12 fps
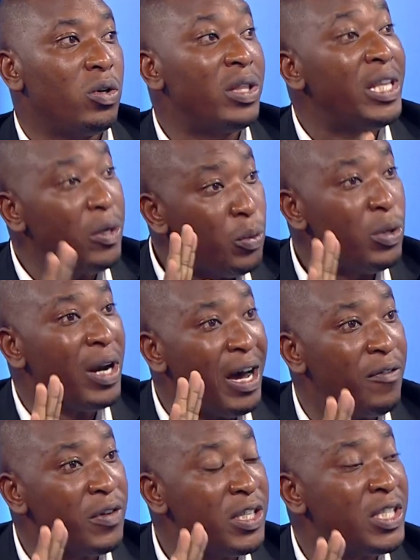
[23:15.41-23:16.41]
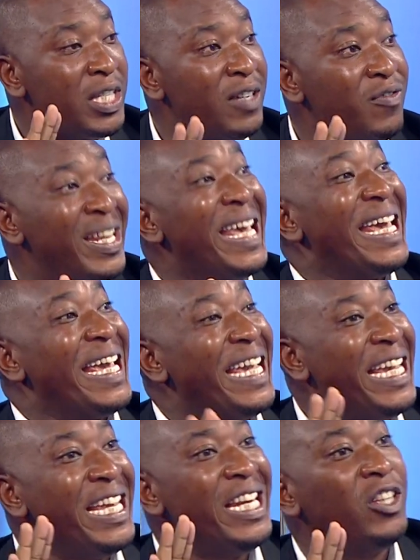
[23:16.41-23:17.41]
They will have received
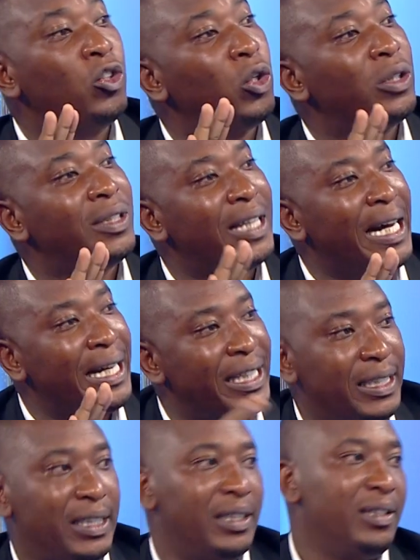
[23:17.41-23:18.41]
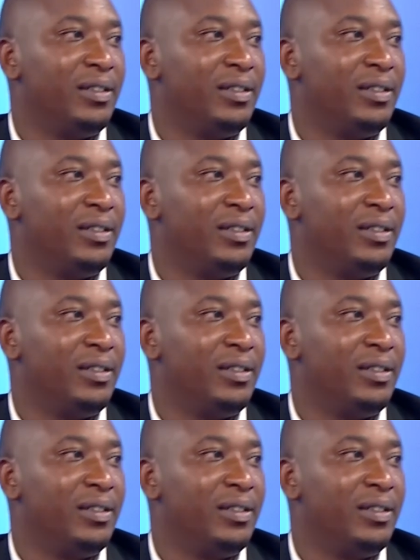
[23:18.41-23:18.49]
in totality.